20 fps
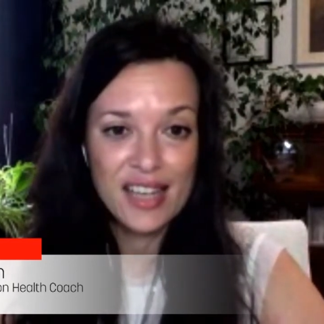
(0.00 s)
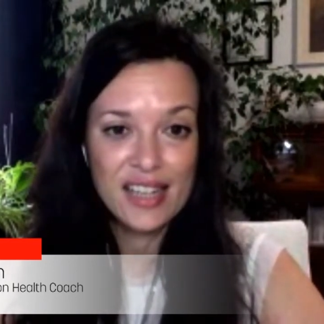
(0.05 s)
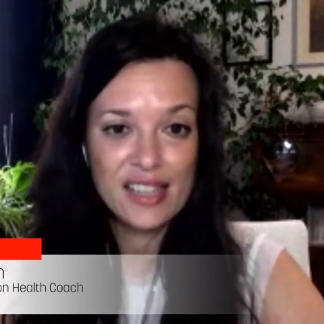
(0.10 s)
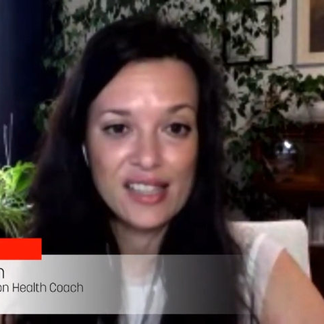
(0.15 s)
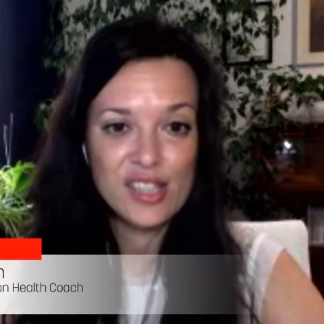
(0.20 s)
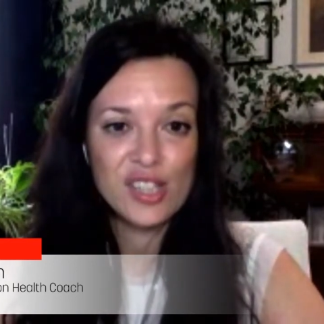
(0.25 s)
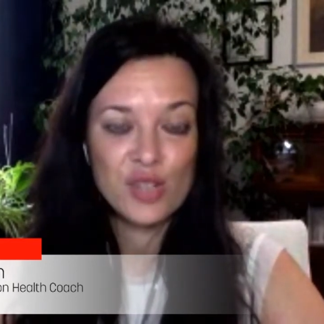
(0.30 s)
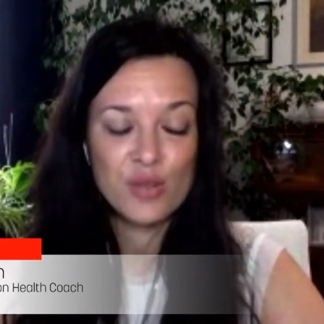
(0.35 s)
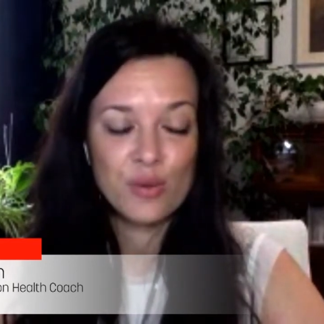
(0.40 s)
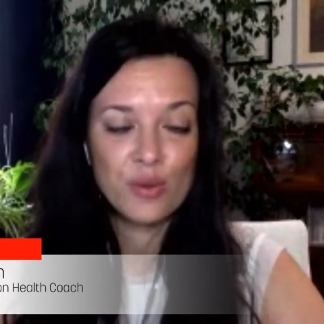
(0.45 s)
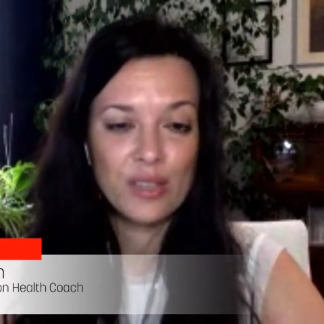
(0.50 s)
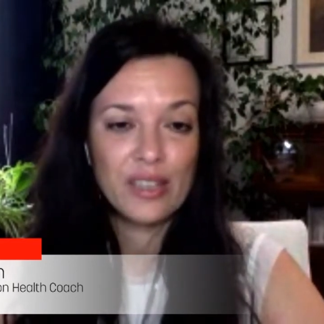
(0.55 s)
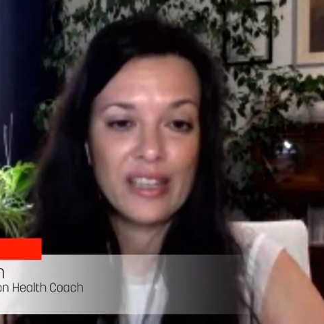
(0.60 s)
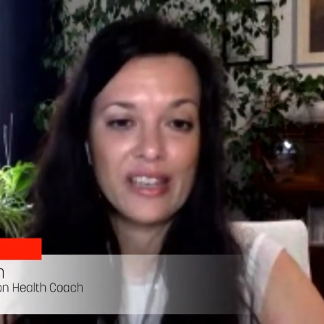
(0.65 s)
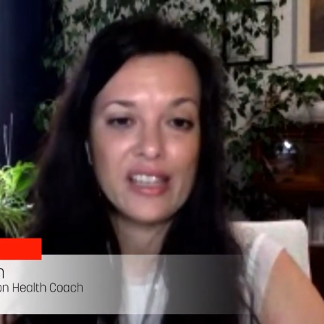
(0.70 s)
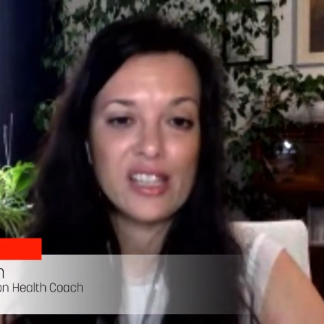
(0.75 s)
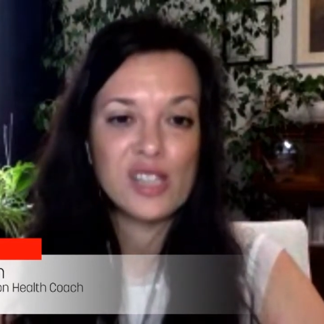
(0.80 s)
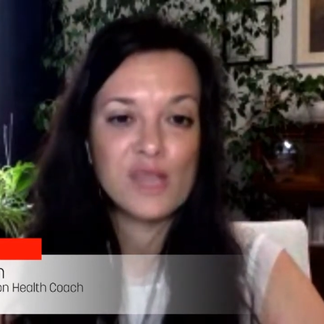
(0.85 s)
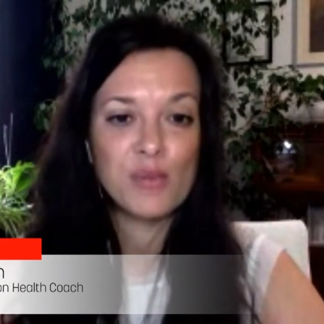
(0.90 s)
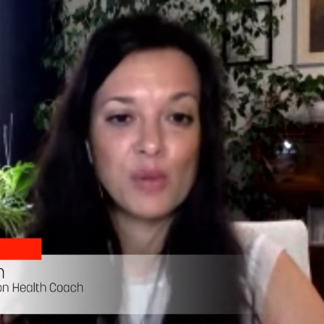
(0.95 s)
is to really
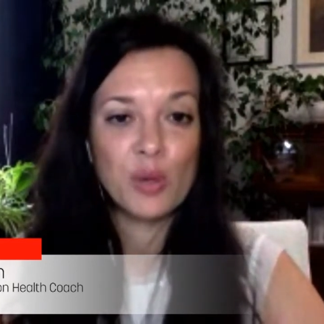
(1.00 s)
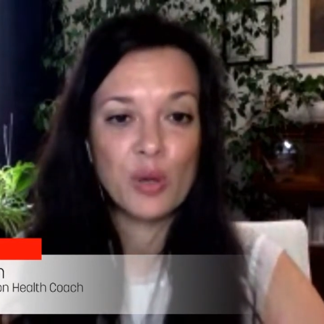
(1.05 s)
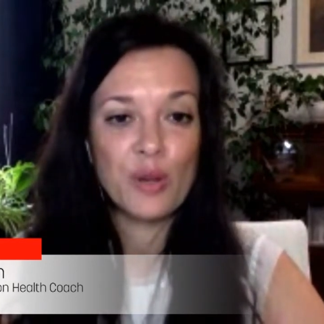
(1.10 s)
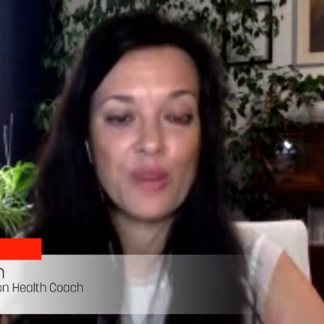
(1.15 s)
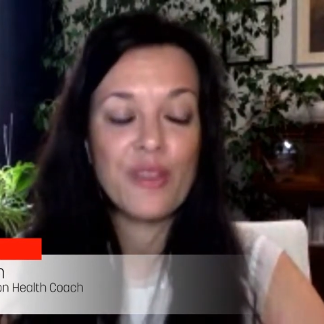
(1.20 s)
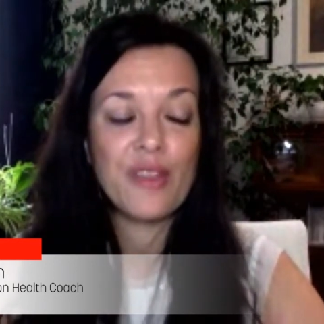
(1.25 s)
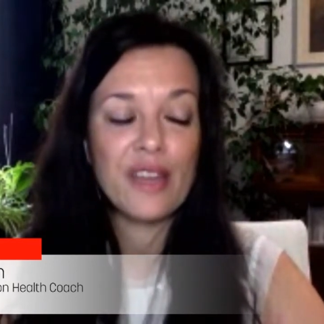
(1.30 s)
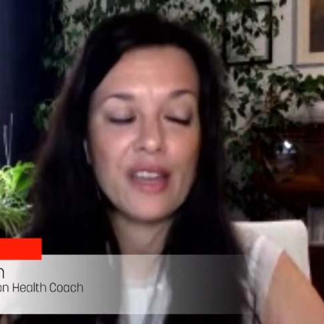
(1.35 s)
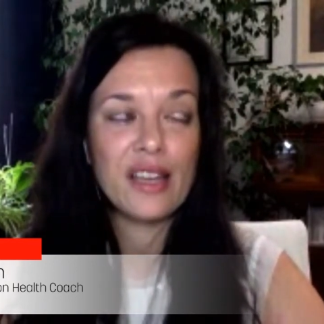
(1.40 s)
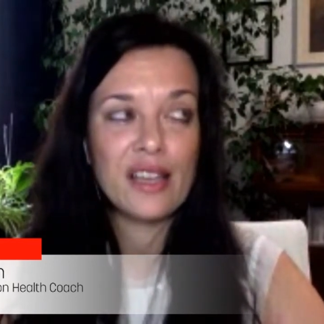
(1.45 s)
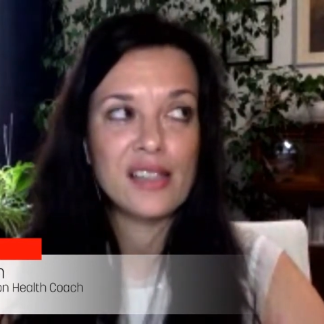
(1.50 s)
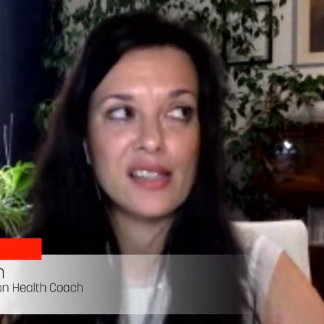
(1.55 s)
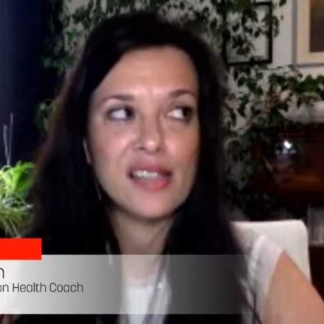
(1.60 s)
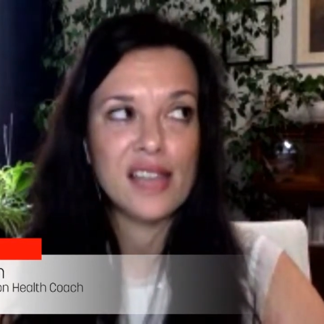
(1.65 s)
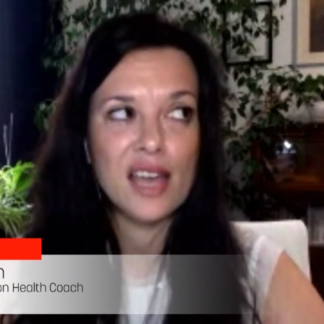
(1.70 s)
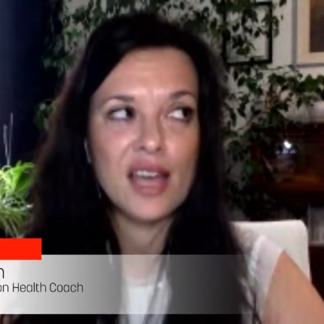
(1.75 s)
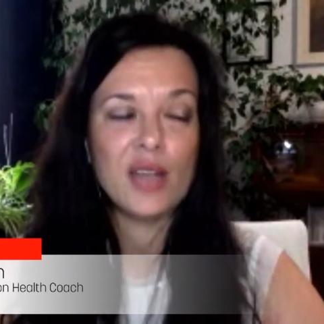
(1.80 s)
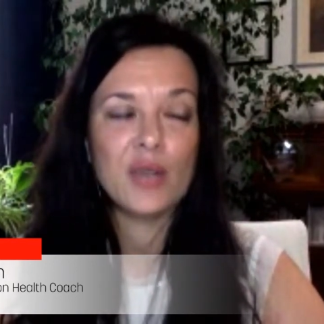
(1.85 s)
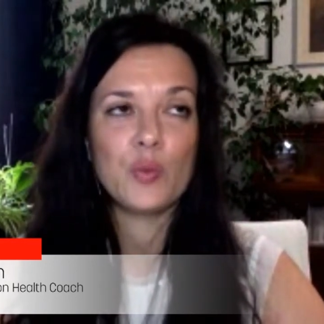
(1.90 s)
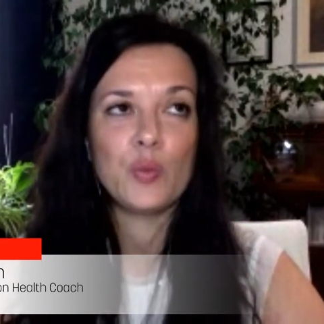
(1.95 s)
explore things
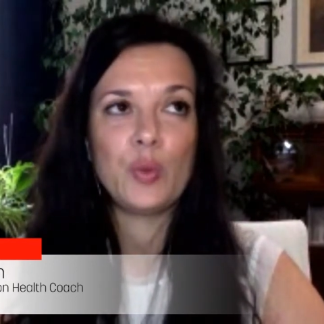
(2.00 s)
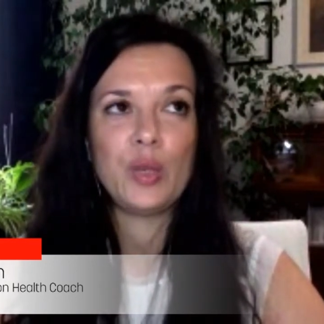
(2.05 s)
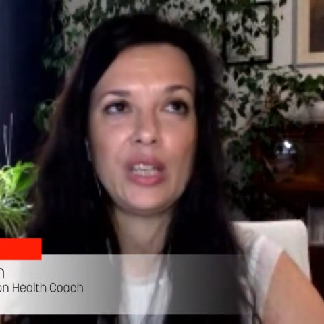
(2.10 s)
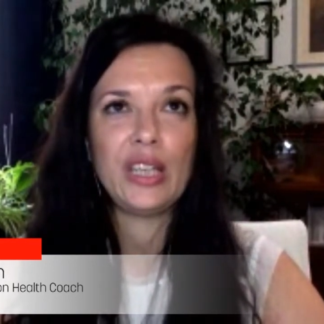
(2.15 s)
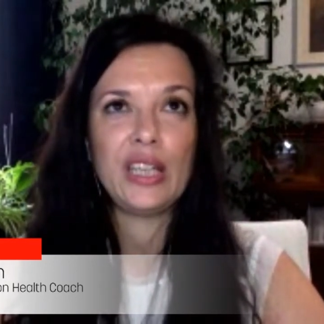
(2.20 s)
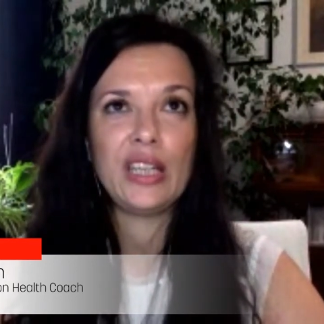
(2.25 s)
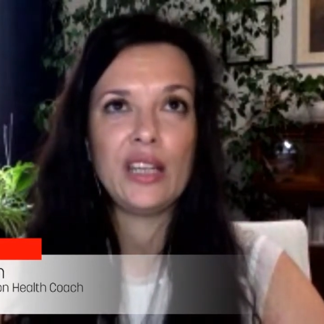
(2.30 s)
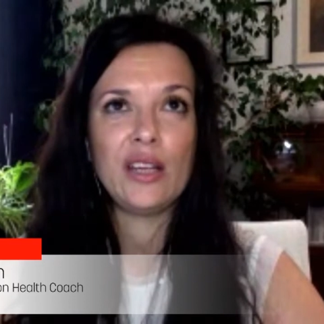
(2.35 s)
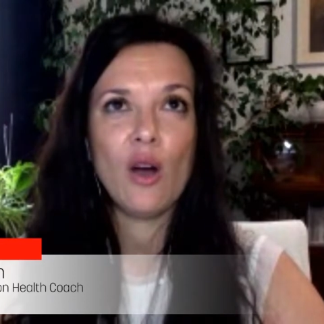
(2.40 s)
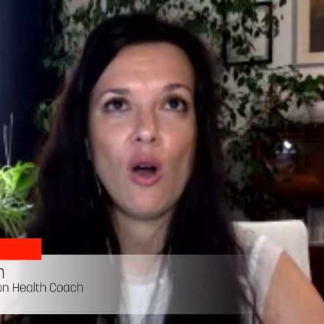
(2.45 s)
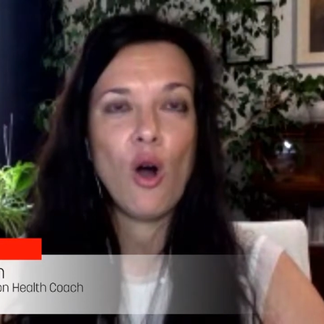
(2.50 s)
that we